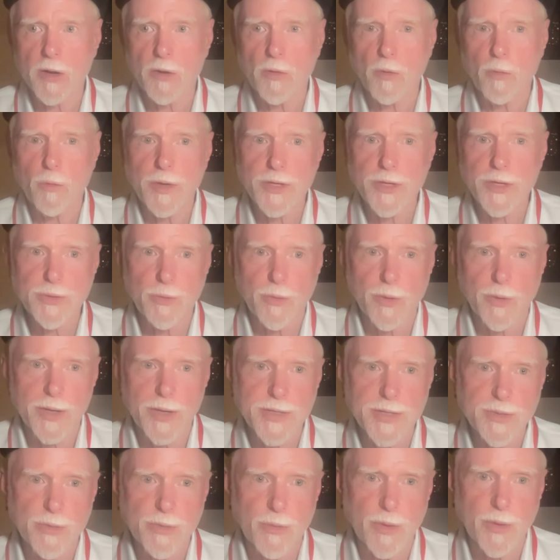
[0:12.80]
which
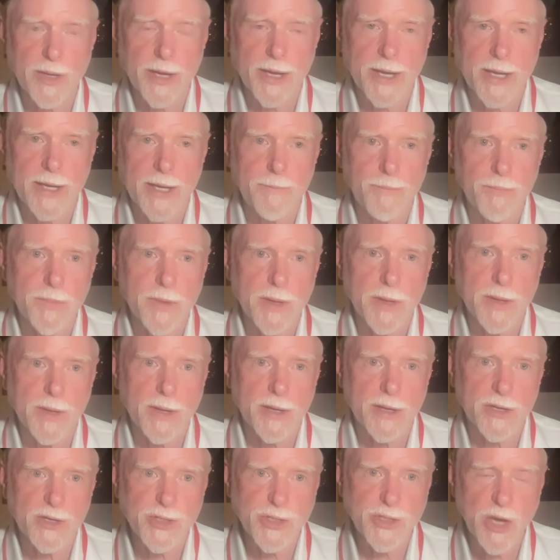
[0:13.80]
was when I
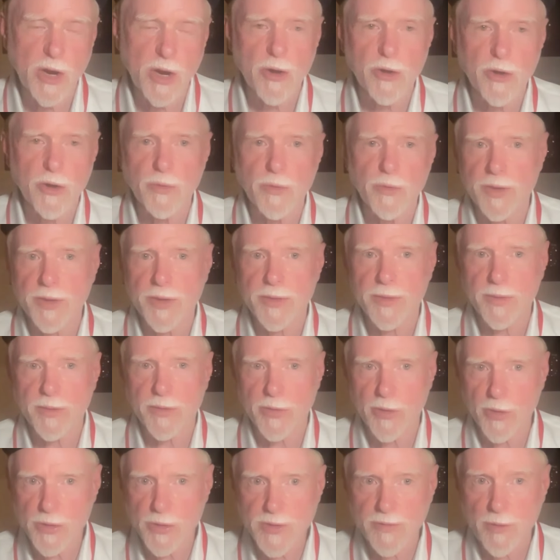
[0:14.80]
shared with
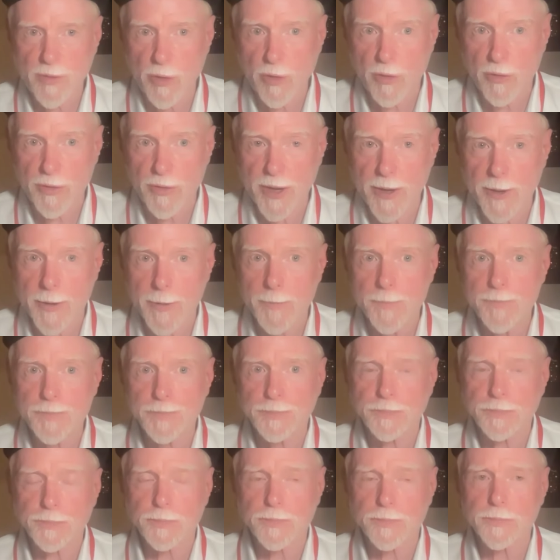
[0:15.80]
those of you who were there
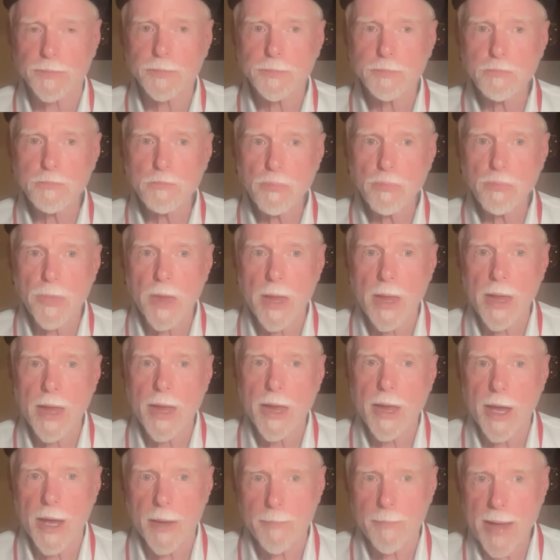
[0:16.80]

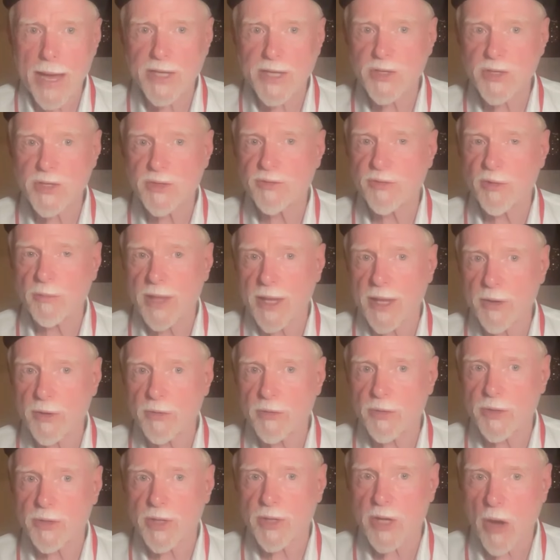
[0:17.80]
a passage from
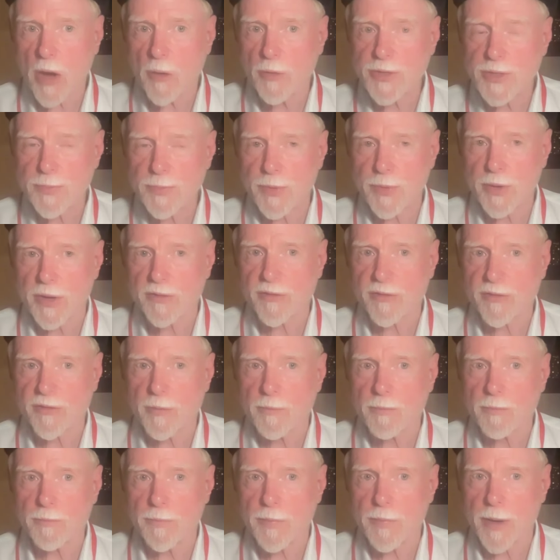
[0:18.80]
Leonard Cohen's book,
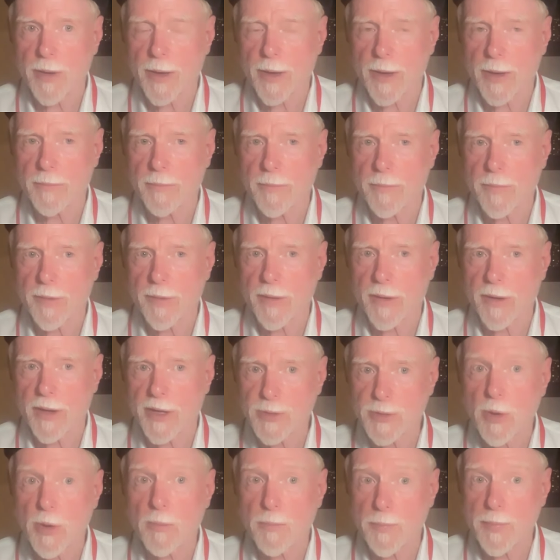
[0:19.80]
from
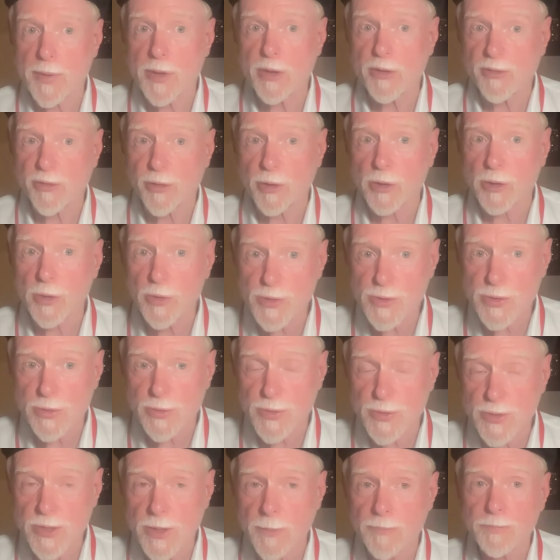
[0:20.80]
his book Beautiful
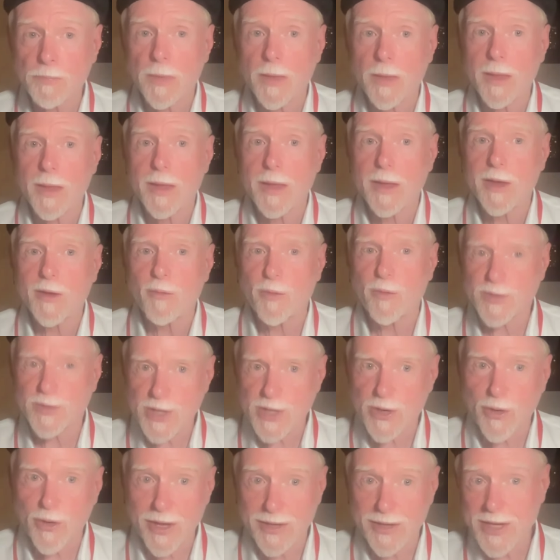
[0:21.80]
Losers,
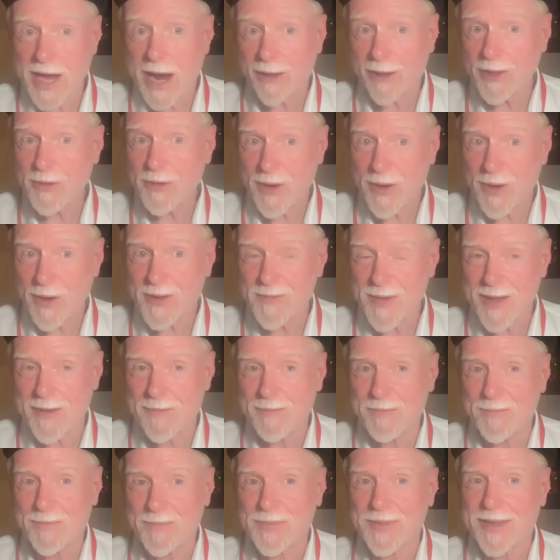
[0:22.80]
which I don't entirely
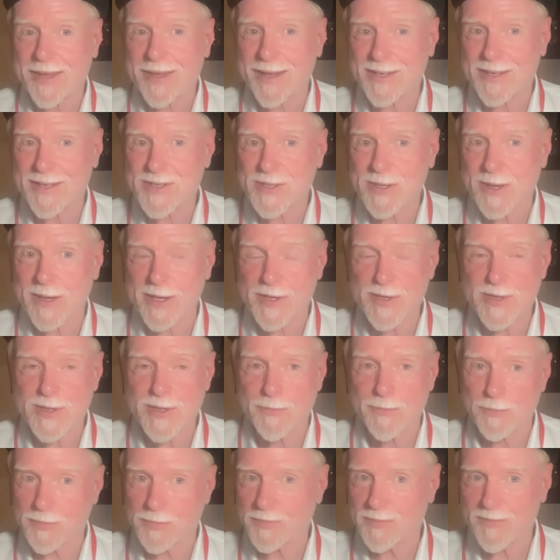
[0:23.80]
recommend.
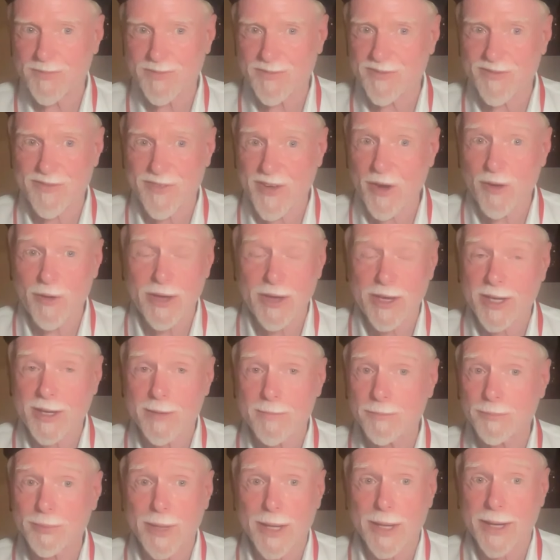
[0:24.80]
It's very
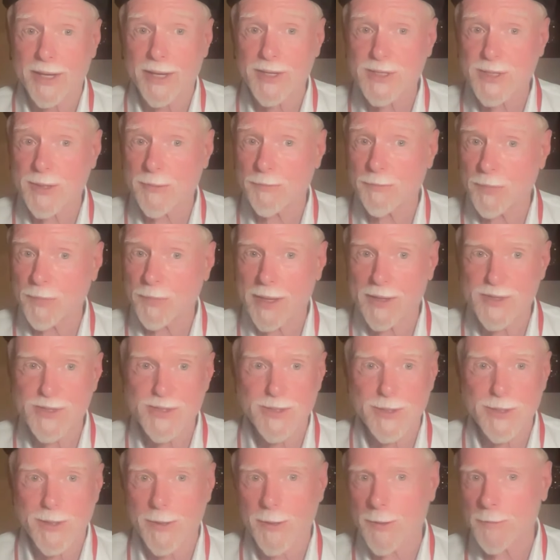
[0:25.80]
complex.
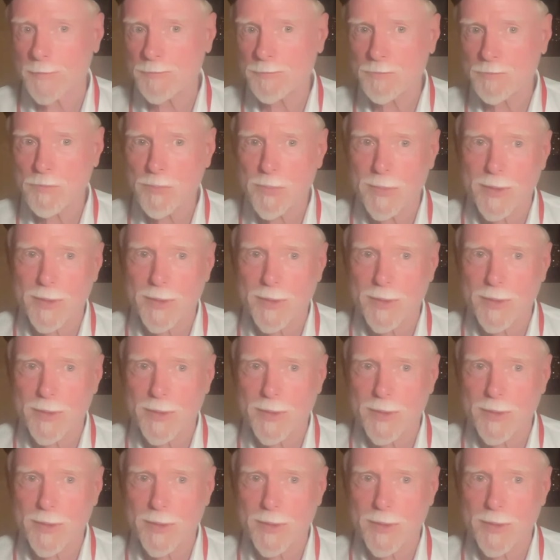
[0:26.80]
It's kind